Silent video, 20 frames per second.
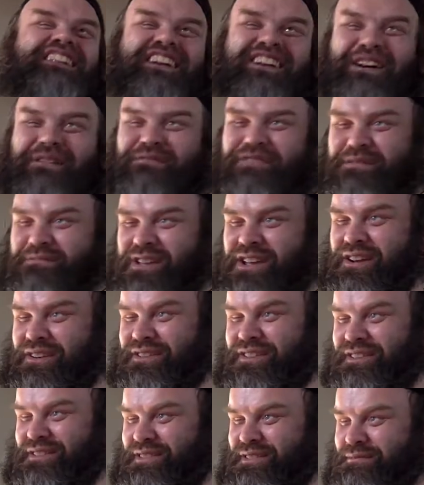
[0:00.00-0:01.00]
Like, I'm from
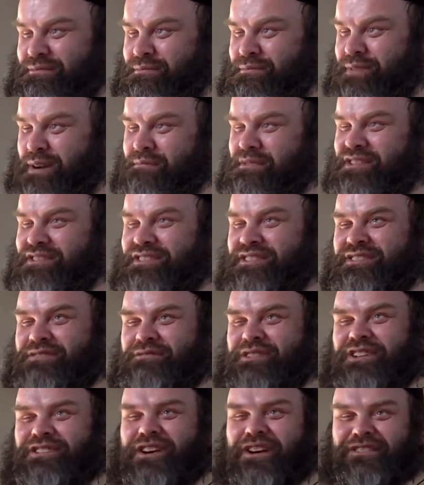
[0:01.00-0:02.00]
here. Prime Minister
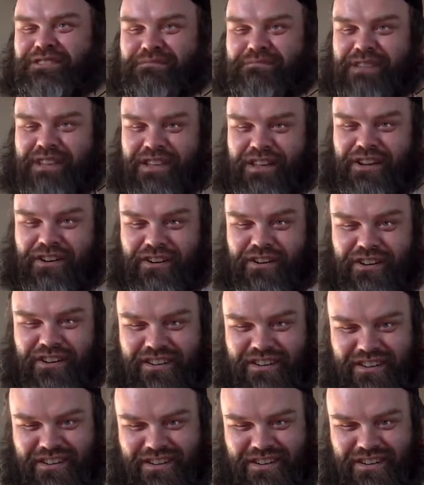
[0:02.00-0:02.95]
doesn't want to talk to me here.